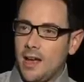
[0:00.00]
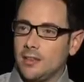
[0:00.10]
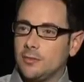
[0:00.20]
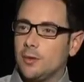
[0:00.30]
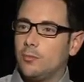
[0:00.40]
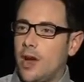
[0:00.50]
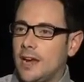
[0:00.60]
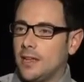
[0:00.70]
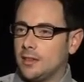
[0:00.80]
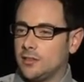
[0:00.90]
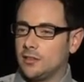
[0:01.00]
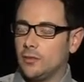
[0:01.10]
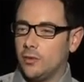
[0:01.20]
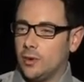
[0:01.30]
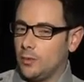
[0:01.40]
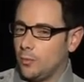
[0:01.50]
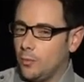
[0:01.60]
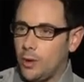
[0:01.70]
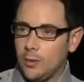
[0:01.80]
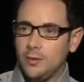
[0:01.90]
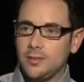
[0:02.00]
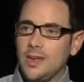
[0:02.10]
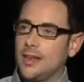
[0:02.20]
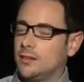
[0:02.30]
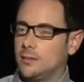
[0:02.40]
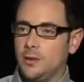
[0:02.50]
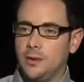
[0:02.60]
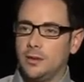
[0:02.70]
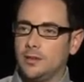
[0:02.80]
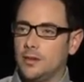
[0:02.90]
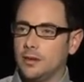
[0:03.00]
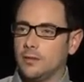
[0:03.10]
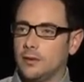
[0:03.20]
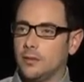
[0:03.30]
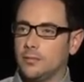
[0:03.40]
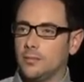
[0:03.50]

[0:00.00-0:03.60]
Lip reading: passed away, writing this story, what was that experience like for you?